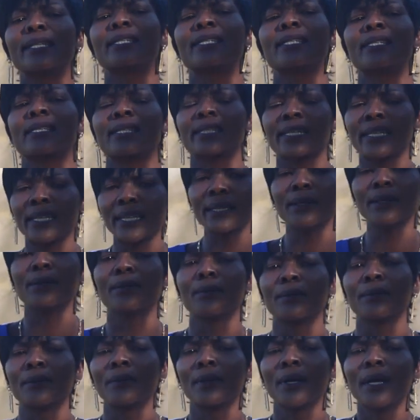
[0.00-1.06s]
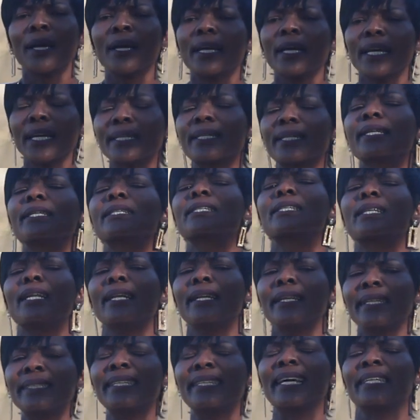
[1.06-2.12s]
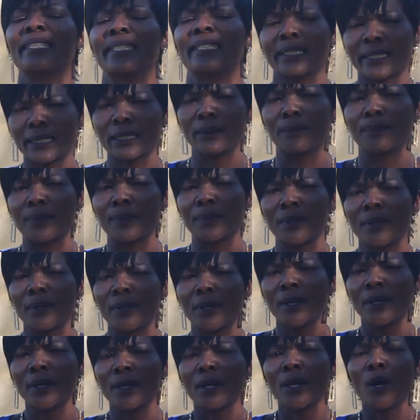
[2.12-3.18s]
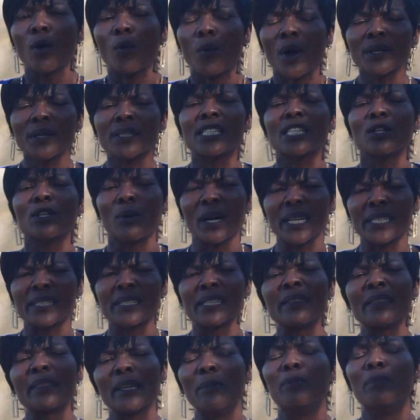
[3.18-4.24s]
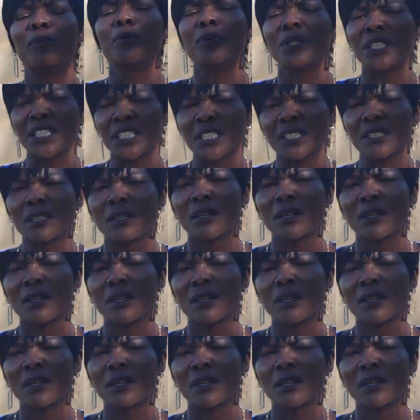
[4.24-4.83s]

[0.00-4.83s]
skill and his leadership whilst he was in the bush.